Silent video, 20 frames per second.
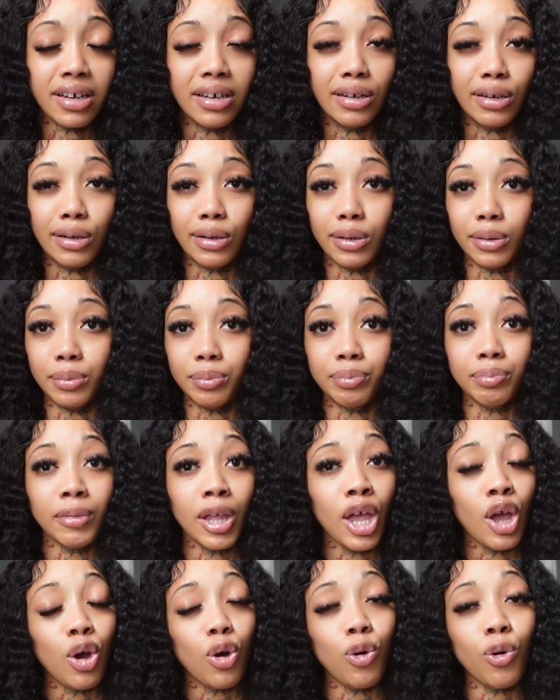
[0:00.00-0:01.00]
um
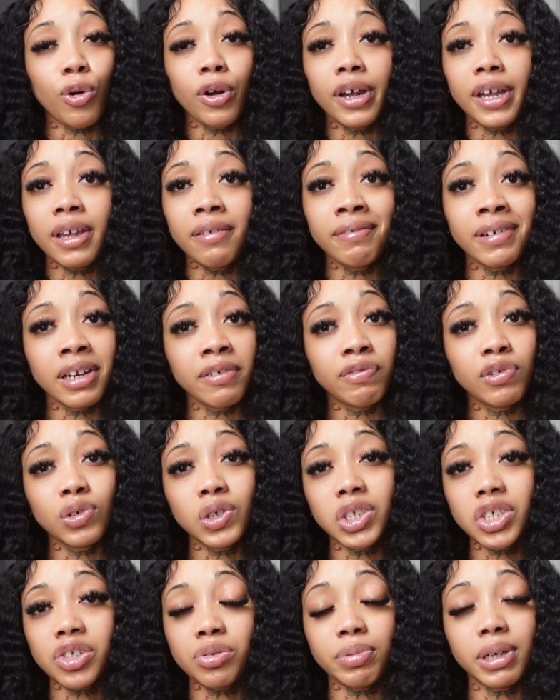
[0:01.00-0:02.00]
or even if you
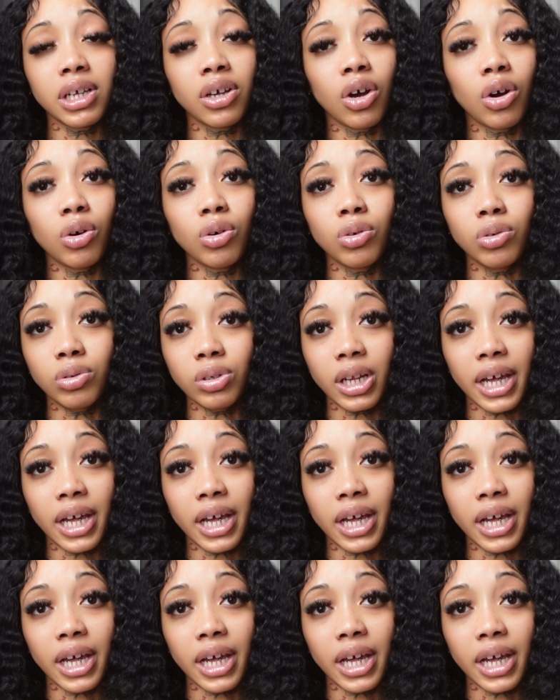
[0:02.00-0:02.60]
just be cold.